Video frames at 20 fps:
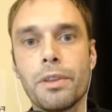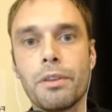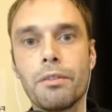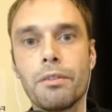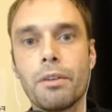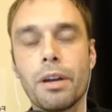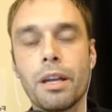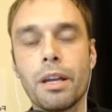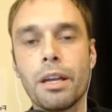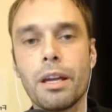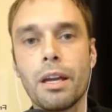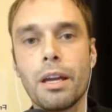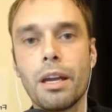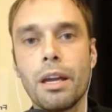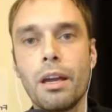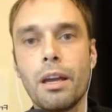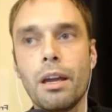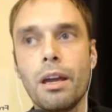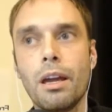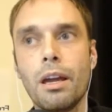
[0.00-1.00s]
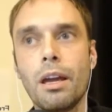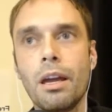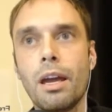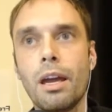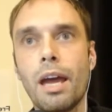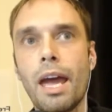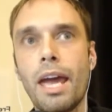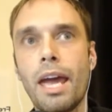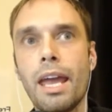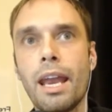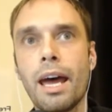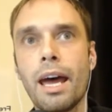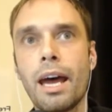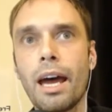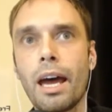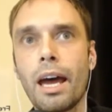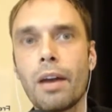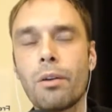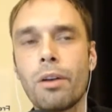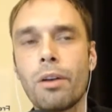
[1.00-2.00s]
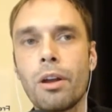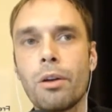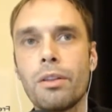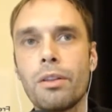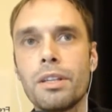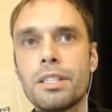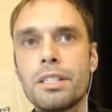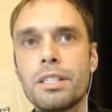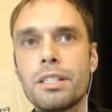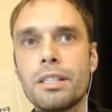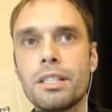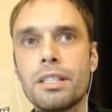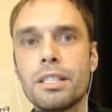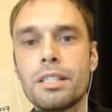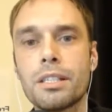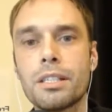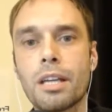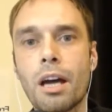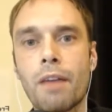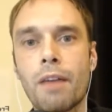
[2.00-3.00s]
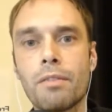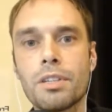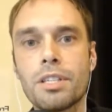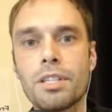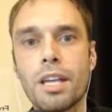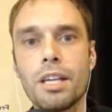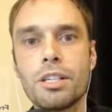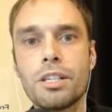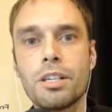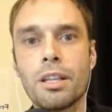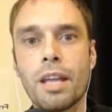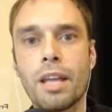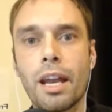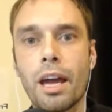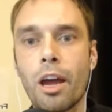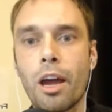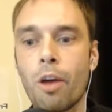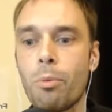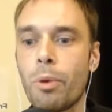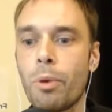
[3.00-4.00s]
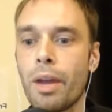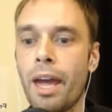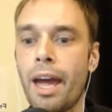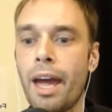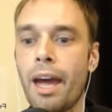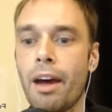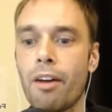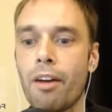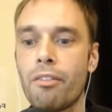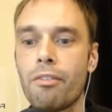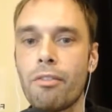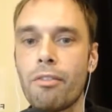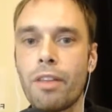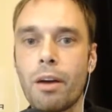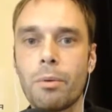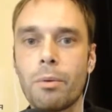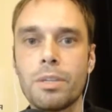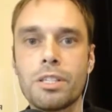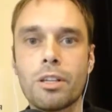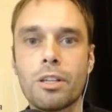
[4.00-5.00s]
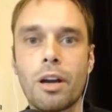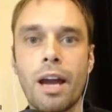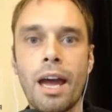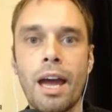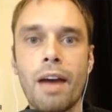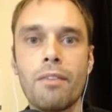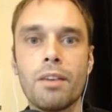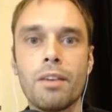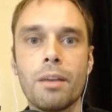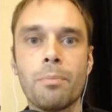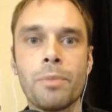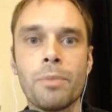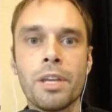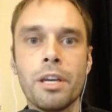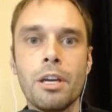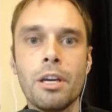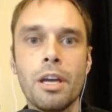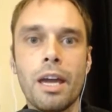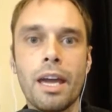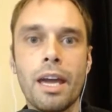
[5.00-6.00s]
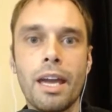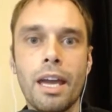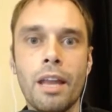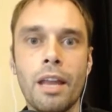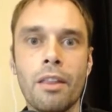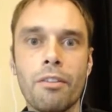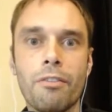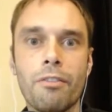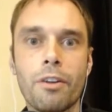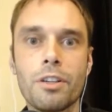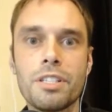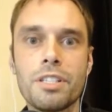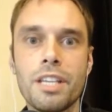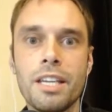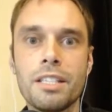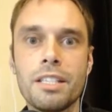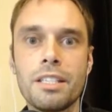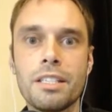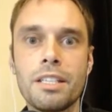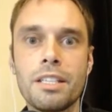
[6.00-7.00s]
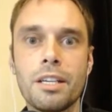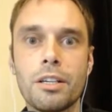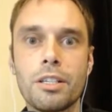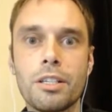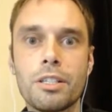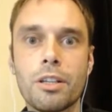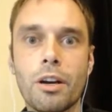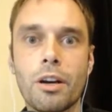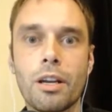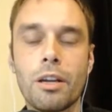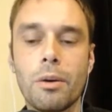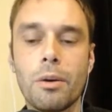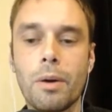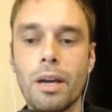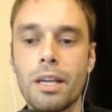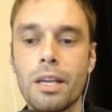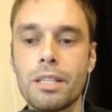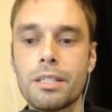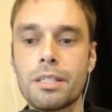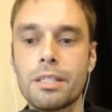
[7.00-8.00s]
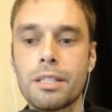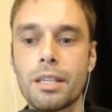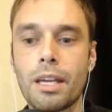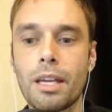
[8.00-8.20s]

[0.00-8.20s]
Right. And I don't know. This is a conversation that I hope we start having. And the first instance here is start EOS.